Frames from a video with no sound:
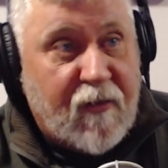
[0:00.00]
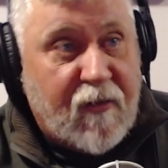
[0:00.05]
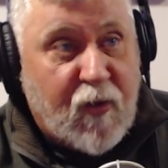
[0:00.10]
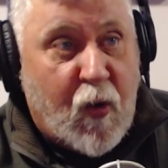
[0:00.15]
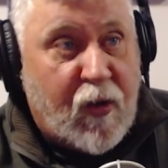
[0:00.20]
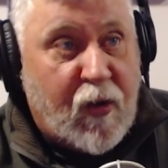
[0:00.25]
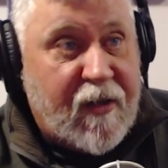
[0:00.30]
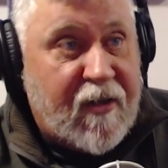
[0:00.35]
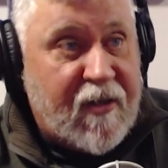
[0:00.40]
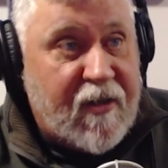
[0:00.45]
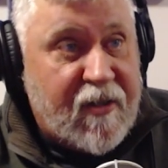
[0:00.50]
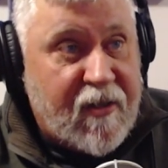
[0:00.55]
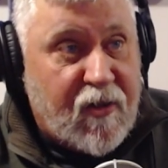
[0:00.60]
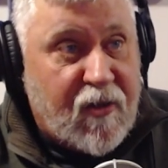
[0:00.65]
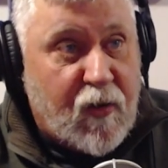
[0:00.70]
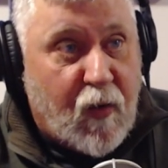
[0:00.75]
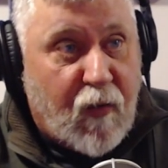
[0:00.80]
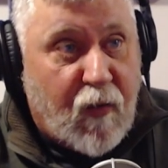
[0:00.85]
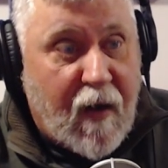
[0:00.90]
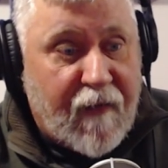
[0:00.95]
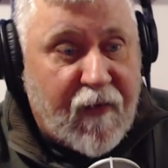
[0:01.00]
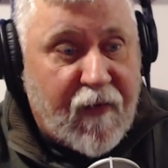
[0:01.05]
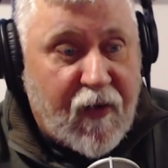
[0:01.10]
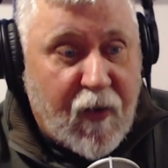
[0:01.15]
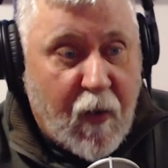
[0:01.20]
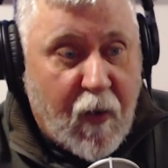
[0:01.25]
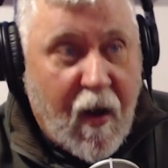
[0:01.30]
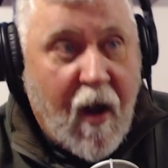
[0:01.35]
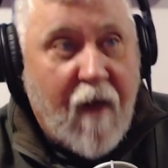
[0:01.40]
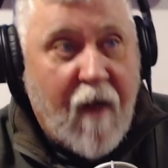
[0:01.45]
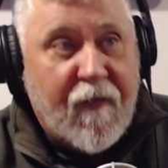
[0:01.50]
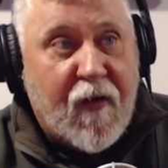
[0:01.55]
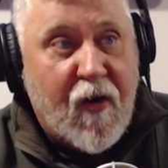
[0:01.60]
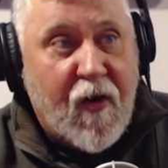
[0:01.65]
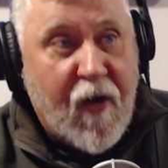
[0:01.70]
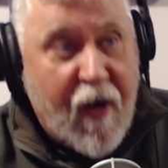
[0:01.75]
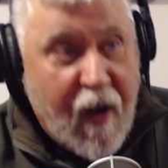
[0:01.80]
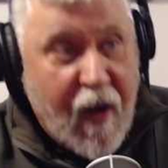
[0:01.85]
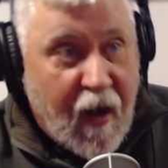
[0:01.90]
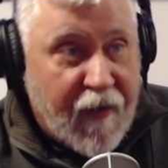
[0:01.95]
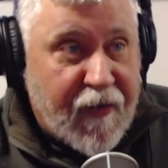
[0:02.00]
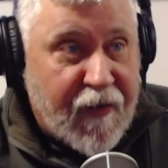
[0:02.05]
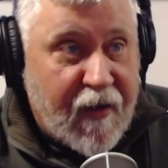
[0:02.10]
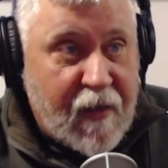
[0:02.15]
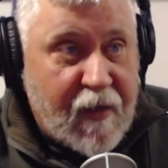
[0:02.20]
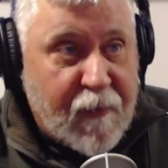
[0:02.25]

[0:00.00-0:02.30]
is going into general revenue for nothing.